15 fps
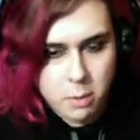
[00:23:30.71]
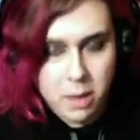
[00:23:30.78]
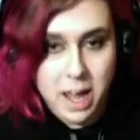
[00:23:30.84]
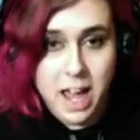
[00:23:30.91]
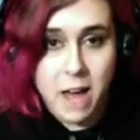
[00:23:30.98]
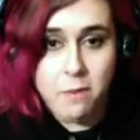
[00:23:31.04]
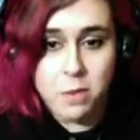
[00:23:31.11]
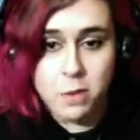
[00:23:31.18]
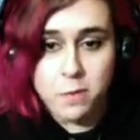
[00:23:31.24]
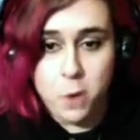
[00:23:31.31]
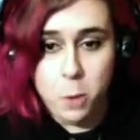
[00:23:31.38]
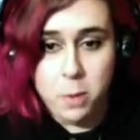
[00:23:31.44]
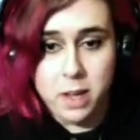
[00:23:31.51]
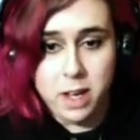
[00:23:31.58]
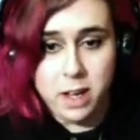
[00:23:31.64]
I have the
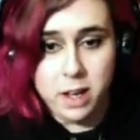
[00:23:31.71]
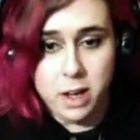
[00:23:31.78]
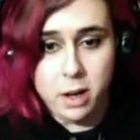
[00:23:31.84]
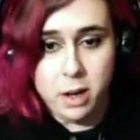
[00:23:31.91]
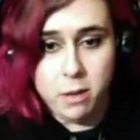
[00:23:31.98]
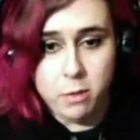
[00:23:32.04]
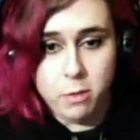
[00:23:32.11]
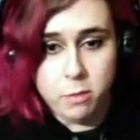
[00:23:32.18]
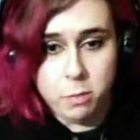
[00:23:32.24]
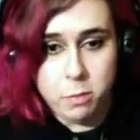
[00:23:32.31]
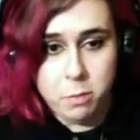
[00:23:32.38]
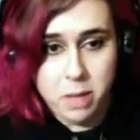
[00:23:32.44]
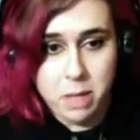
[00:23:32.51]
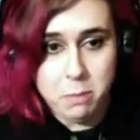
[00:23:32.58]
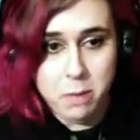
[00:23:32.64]
phobia of
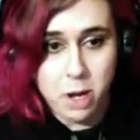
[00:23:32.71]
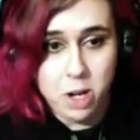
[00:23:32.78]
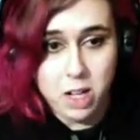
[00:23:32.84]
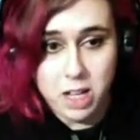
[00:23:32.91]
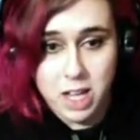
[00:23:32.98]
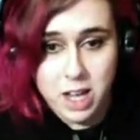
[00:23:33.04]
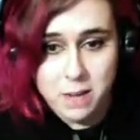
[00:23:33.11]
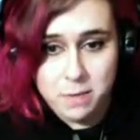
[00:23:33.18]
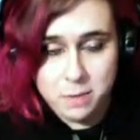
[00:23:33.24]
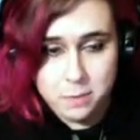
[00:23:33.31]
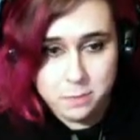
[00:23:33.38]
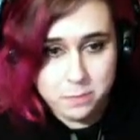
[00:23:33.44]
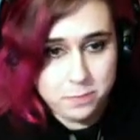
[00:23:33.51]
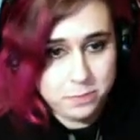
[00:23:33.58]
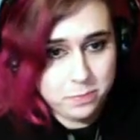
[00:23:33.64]
being buried alive.
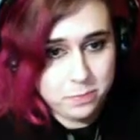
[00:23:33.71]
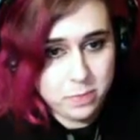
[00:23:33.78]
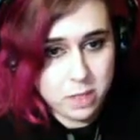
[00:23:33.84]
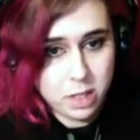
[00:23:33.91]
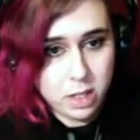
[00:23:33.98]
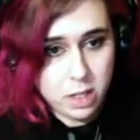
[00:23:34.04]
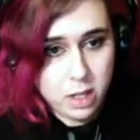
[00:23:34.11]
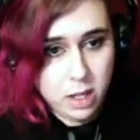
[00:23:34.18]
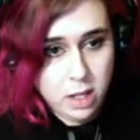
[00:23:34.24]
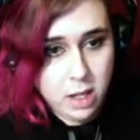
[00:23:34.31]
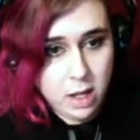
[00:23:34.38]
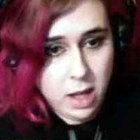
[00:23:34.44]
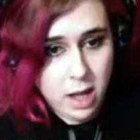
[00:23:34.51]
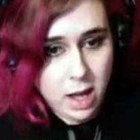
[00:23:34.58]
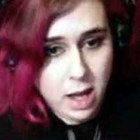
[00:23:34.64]

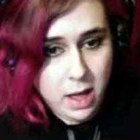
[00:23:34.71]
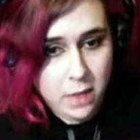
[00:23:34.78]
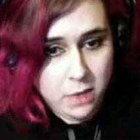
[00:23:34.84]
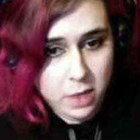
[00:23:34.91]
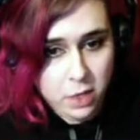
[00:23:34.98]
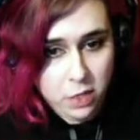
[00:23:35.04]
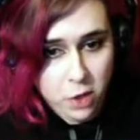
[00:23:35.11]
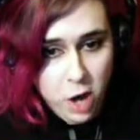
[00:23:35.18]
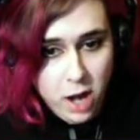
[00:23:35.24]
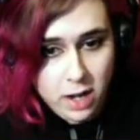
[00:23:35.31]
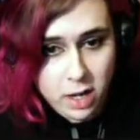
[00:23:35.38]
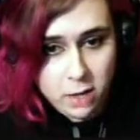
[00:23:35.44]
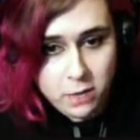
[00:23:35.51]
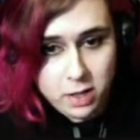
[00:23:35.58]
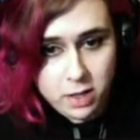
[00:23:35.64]
Uh, the thought
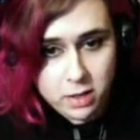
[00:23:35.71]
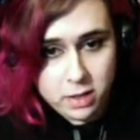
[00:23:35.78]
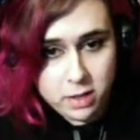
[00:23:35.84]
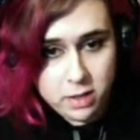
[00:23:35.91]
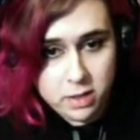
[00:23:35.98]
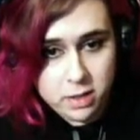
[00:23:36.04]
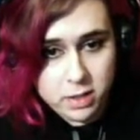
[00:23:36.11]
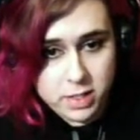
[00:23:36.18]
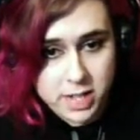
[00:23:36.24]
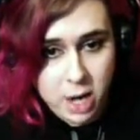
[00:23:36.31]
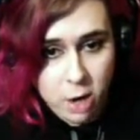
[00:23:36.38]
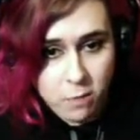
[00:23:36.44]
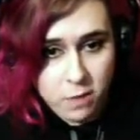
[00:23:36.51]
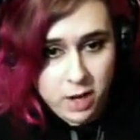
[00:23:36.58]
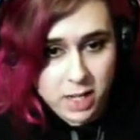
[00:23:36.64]
of it
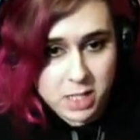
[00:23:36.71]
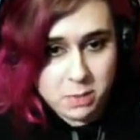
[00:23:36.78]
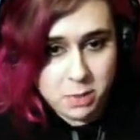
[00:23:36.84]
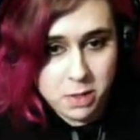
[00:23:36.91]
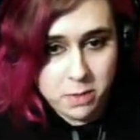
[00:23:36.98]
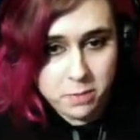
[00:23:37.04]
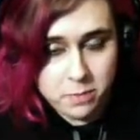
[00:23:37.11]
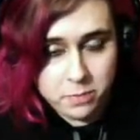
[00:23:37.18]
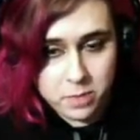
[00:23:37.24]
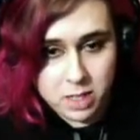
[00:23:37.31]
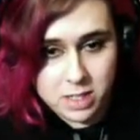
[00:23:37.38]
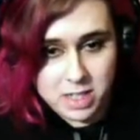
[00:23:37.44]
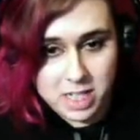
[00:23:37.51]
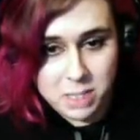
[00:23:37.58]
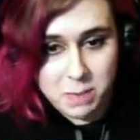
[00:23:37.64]
terrifies me. It
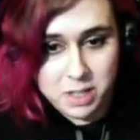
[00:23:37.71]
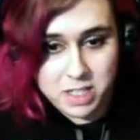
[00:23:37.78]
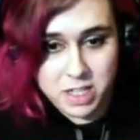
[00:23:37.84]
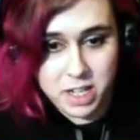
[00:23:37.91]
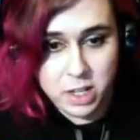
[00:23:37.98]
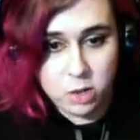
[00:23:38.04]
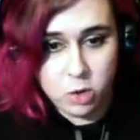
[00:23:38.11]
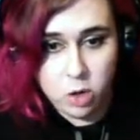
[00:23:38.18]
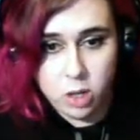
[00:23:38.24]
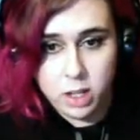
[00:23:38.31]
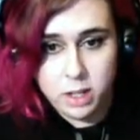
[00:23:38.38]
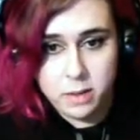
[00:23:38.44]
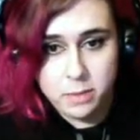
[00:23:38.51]
sets my skin crawling.